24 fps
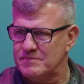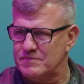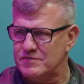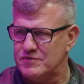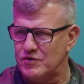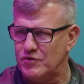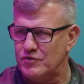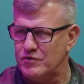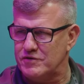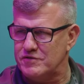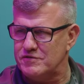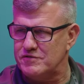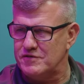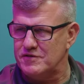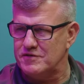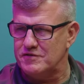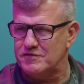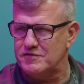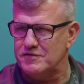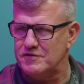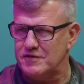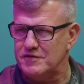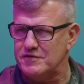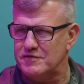So it's
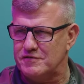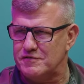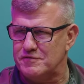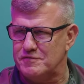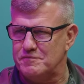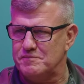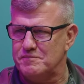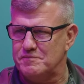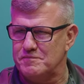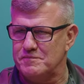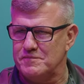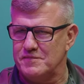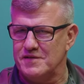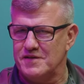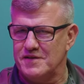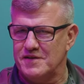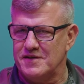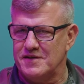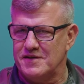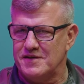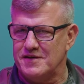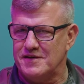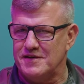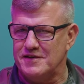it's it's
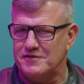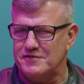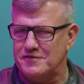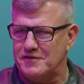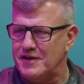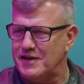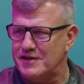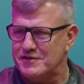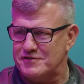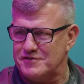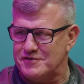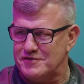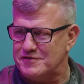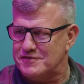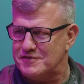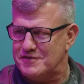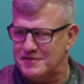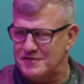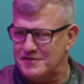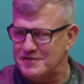it's not just